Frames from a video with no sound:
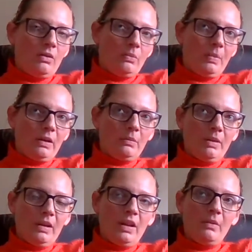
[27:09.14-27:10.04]
spoken
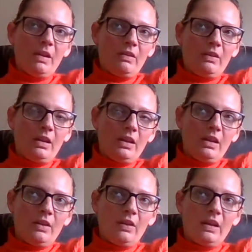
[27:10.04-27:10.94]
about in other
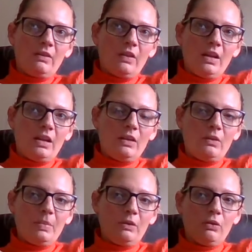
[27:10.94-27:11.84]
you know, things that, you know,
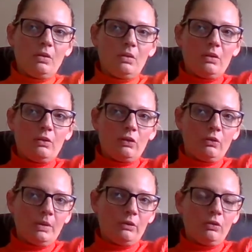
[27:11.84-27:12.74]
to be
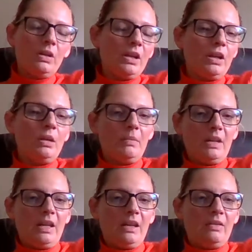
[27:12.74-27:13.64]
truly
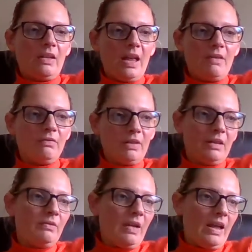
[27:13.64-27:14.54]
human is that
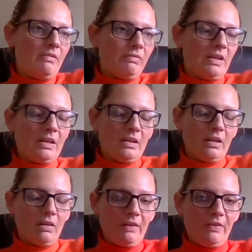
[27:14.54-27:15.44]
every
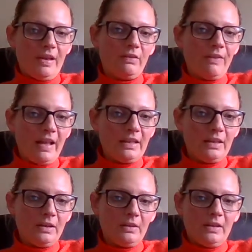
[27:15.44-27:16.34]
life has
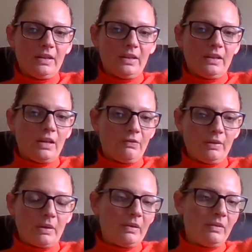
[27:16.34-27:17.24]
value, you know,
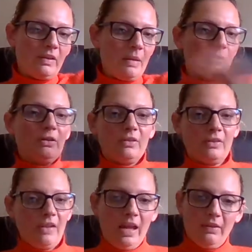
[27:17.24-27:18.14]
from conception
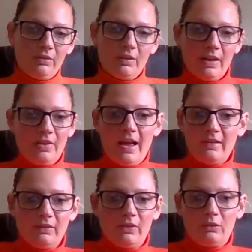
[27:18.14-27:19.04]
to death. Like,
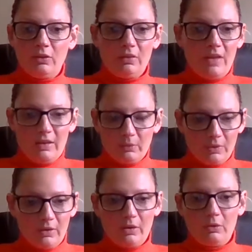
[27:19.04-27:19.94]
that's the truth, that's
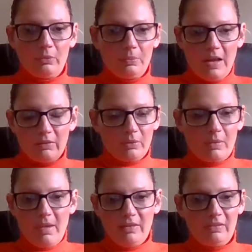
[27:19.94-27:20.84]
what the gospel, that's
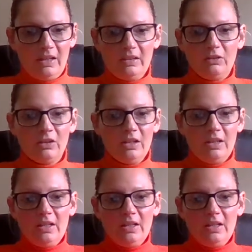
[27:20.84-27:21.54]
the message.